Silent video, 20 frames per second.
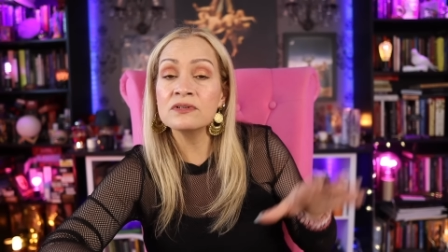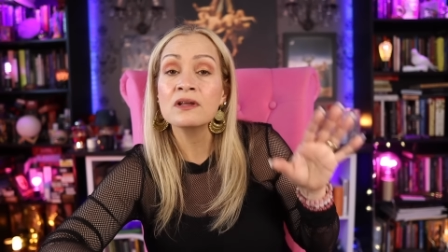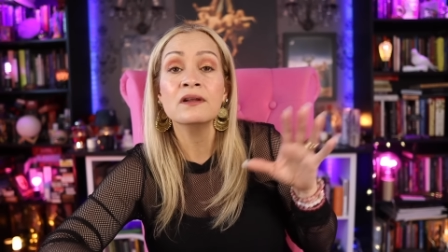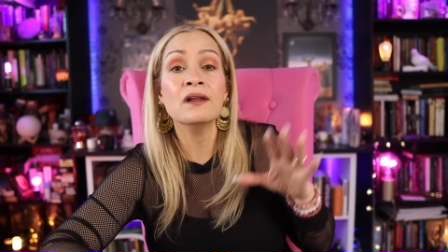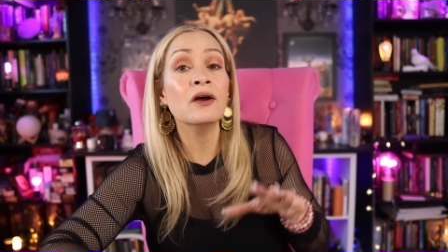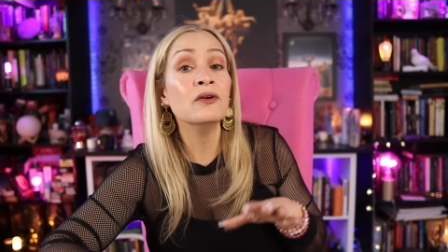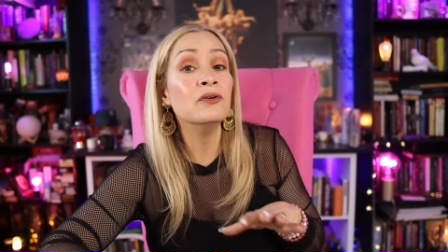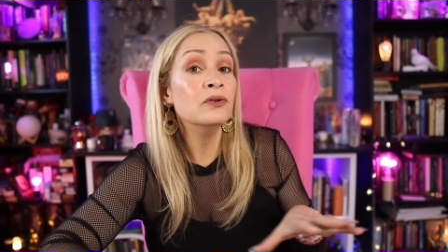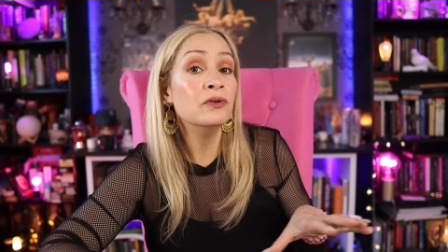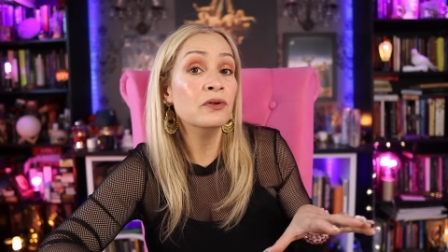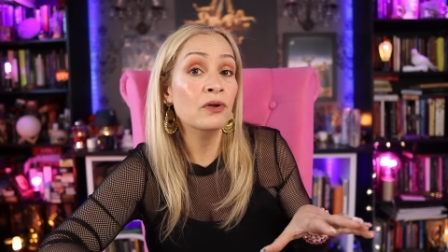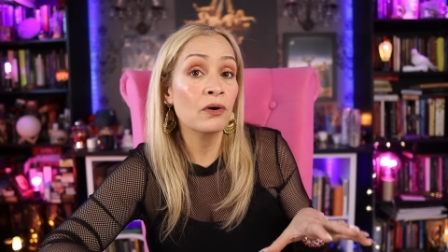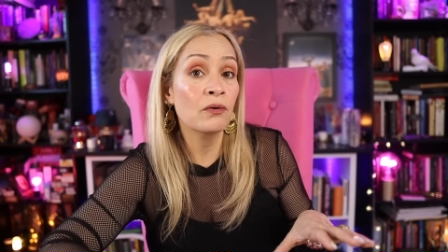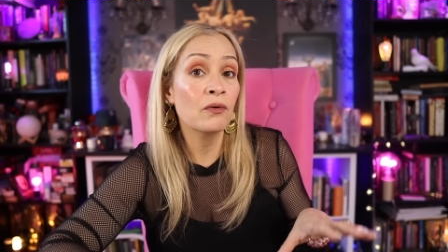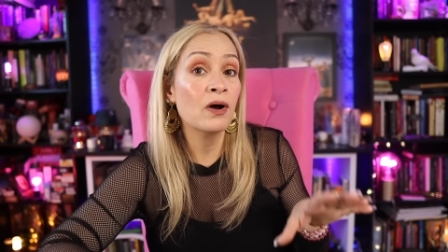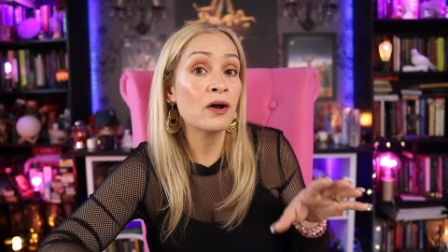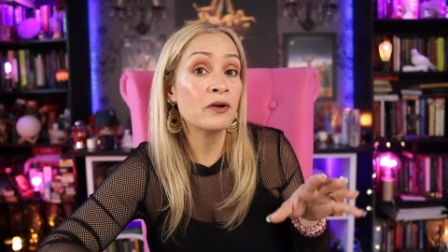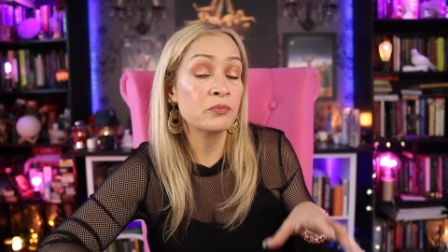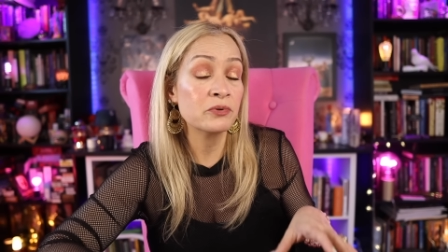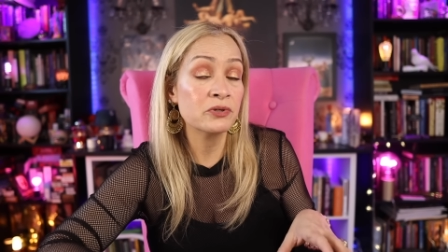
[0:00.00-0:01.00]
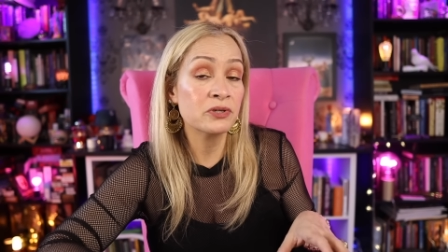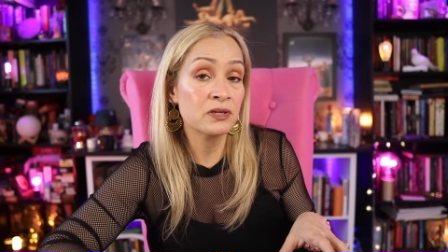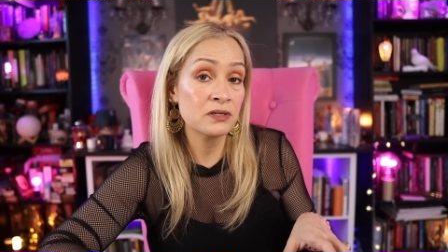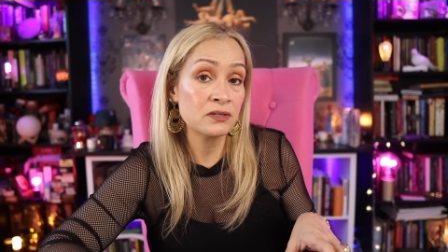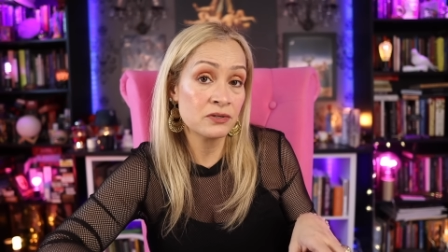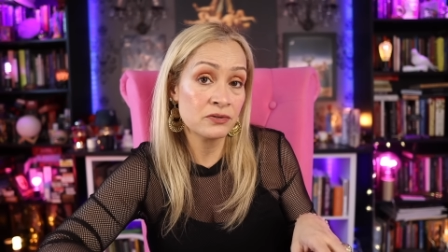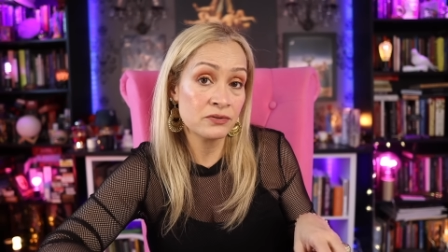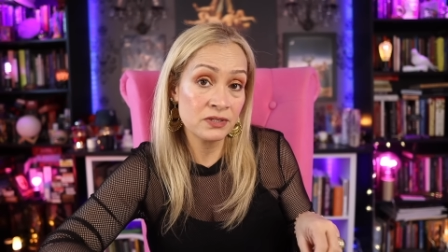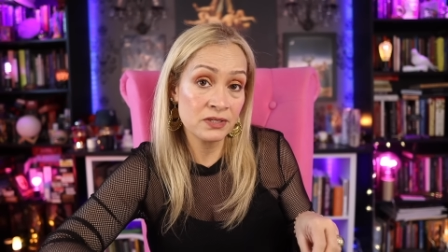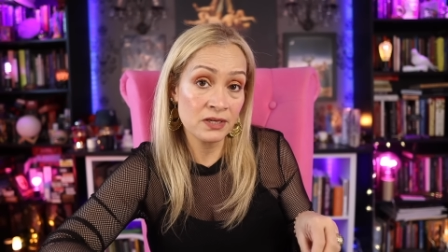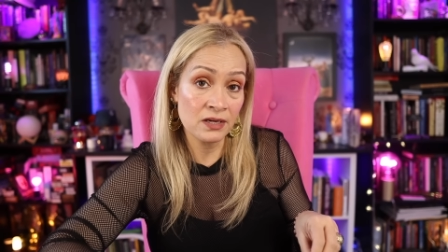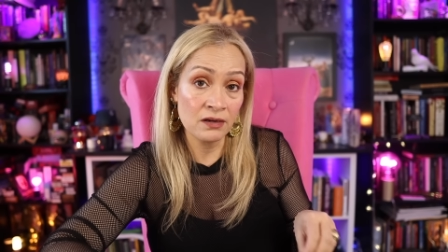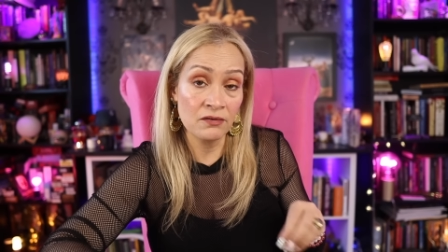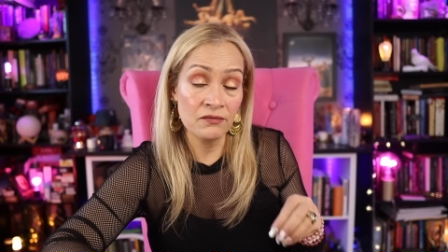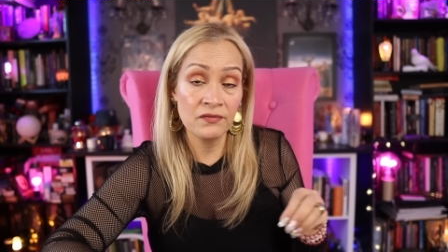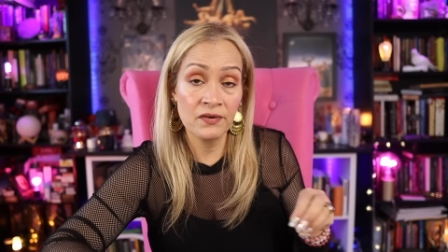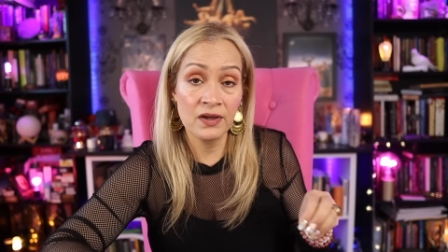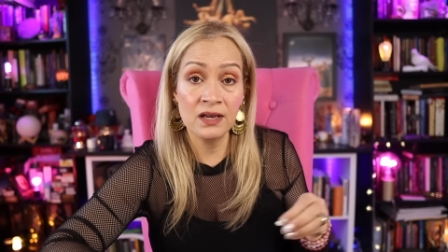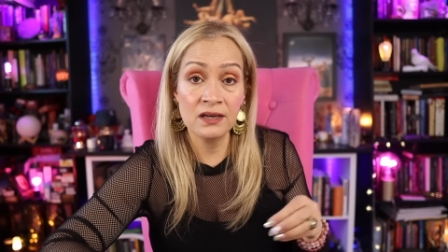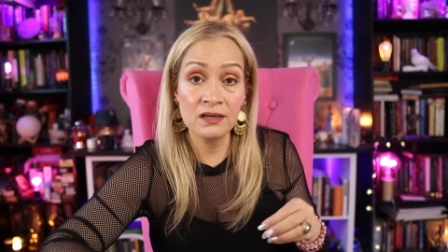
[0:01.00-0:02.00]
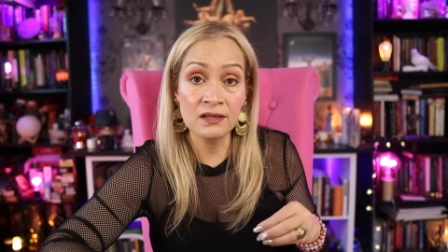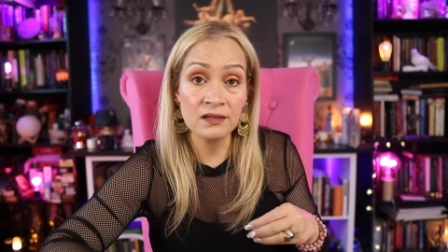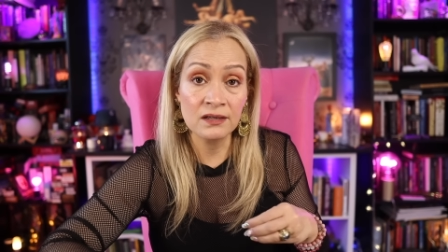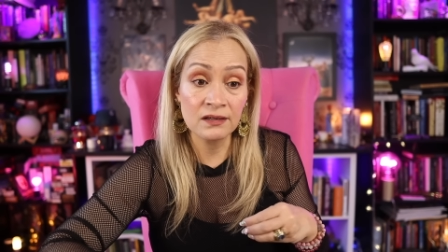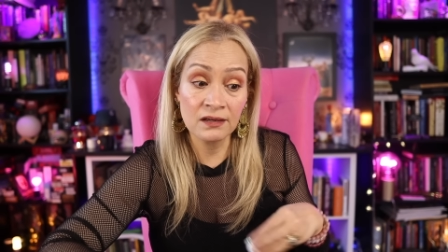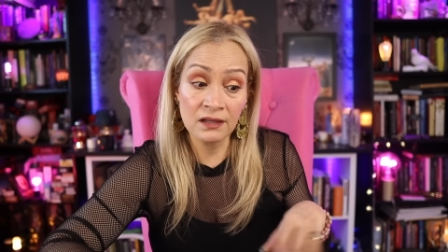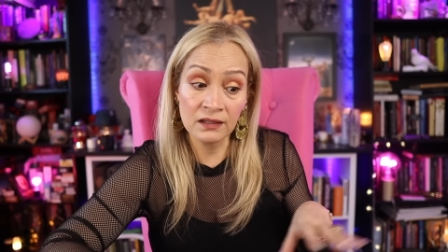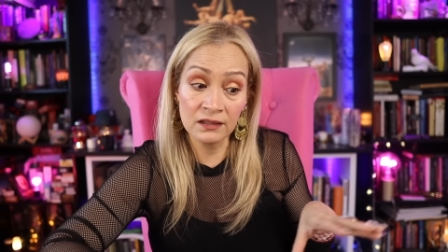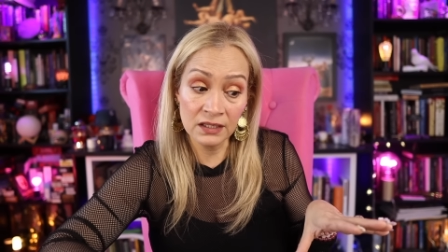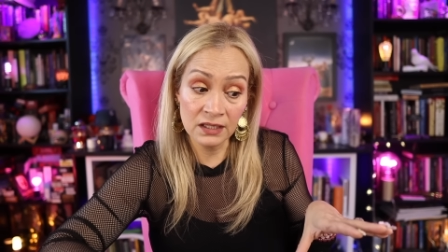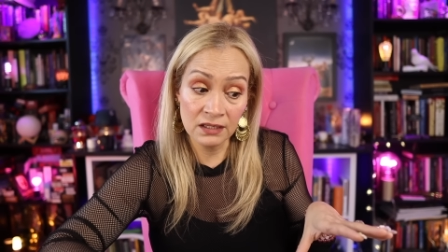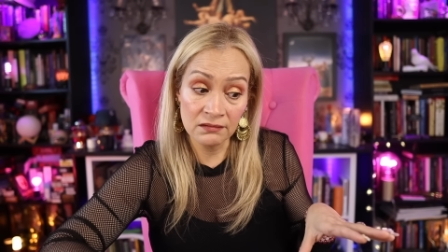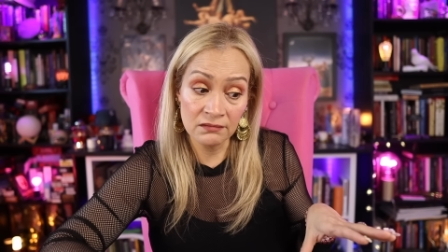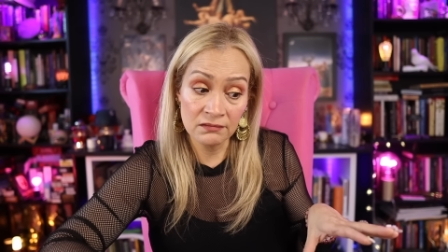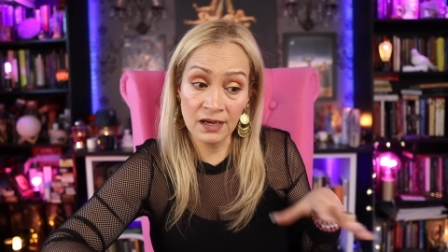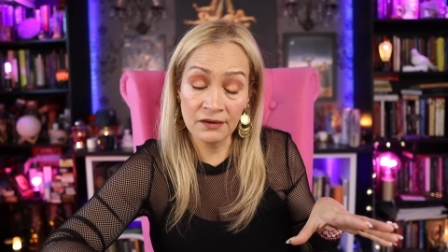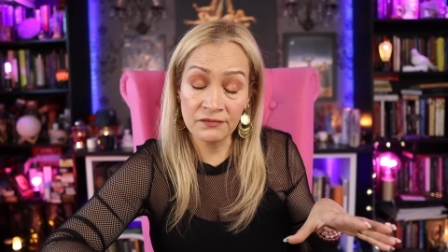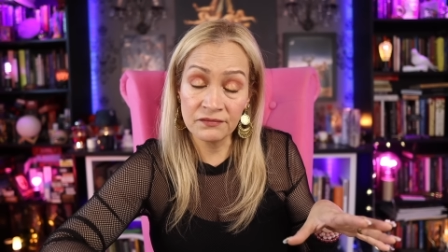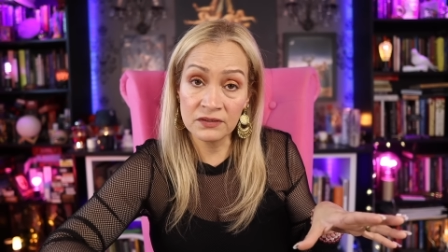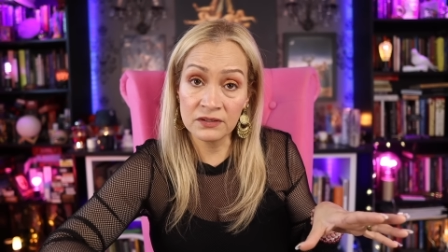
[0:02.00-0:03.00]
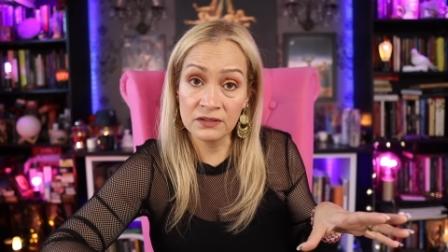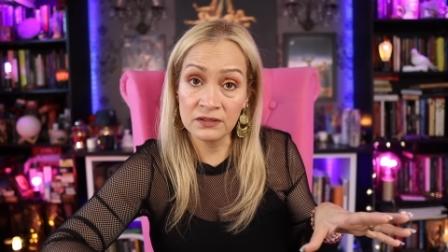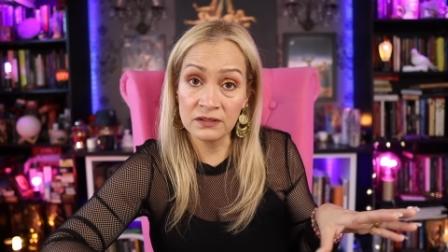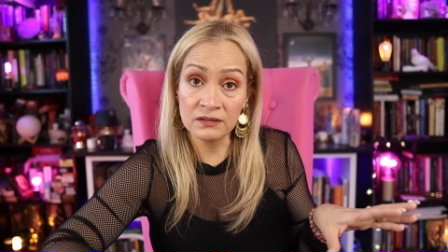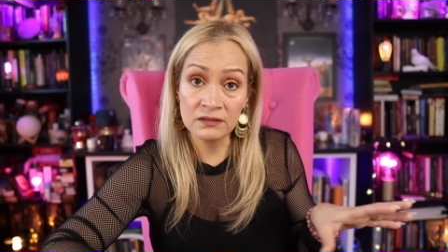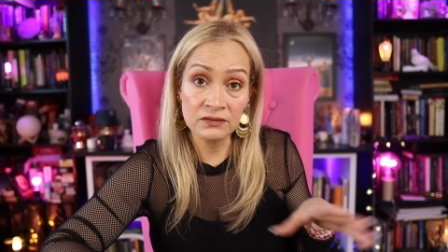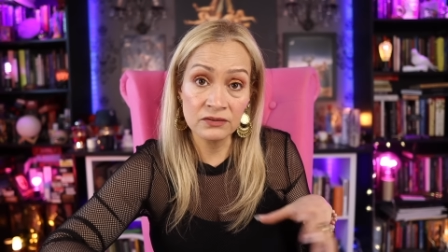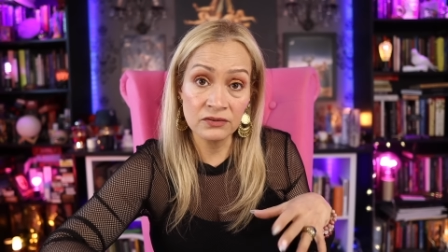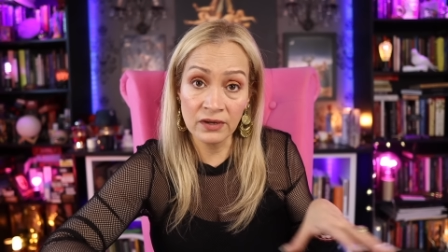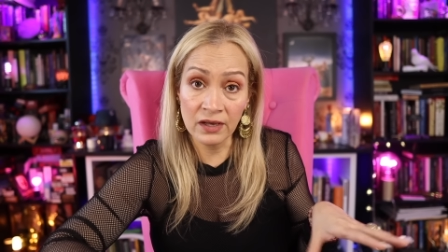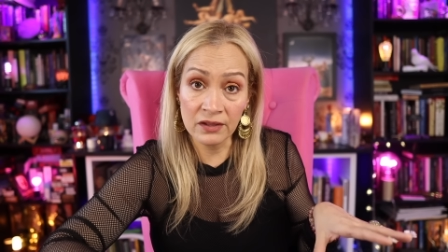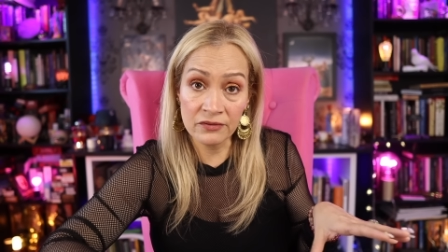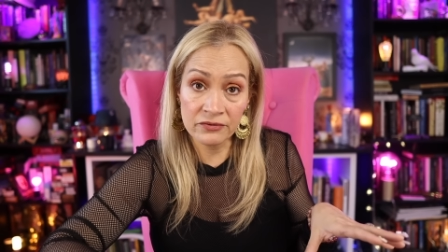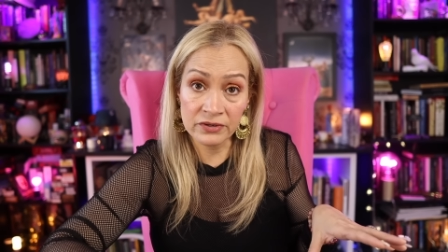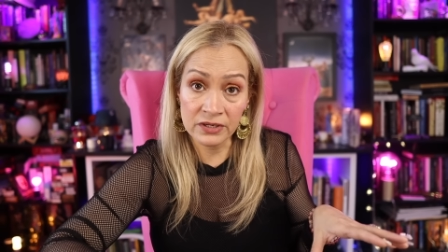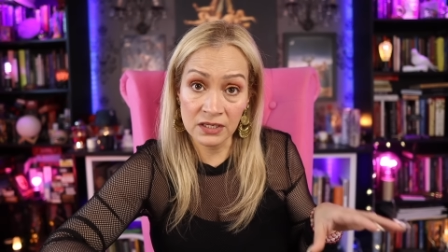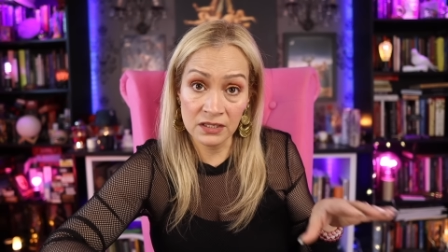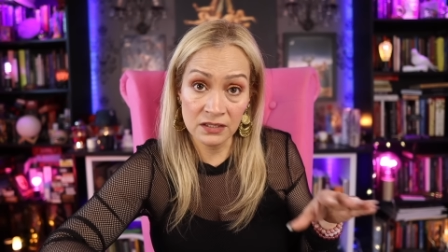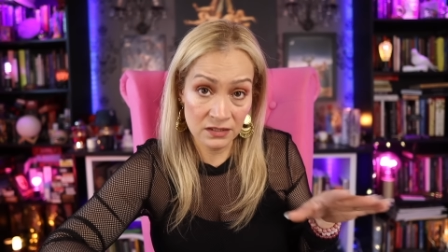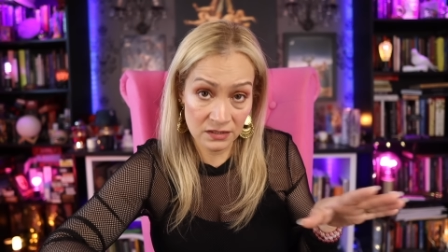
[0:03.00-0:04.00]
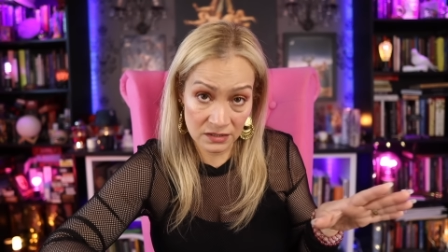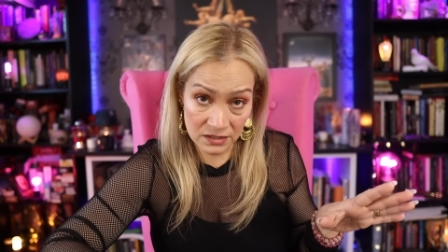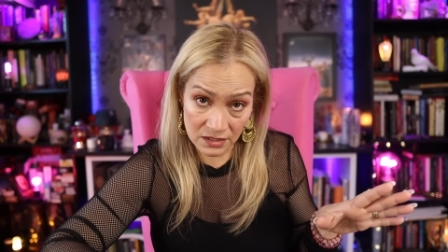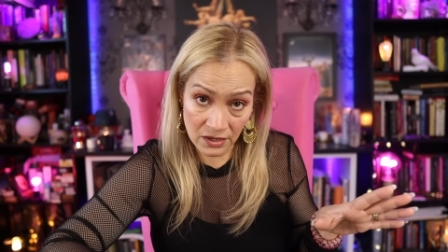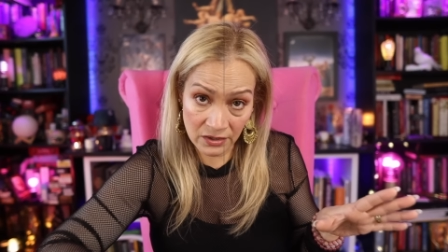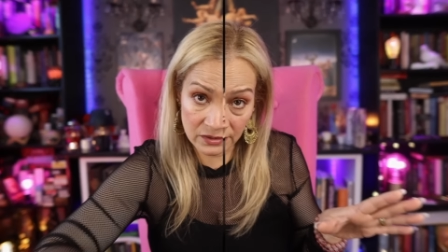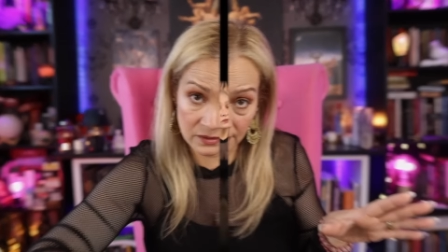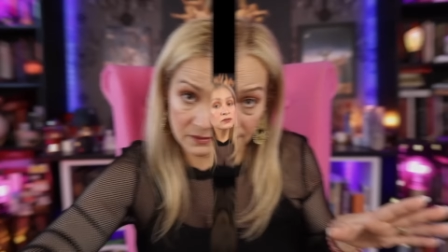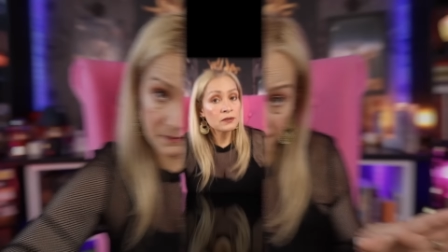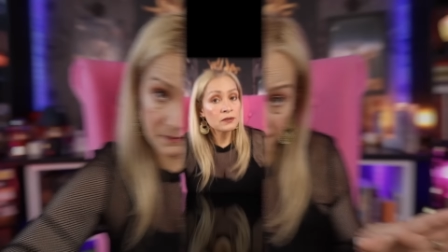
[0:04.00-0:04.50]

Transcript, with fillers: Now you know how to protect yourself and clean after your gathering is done.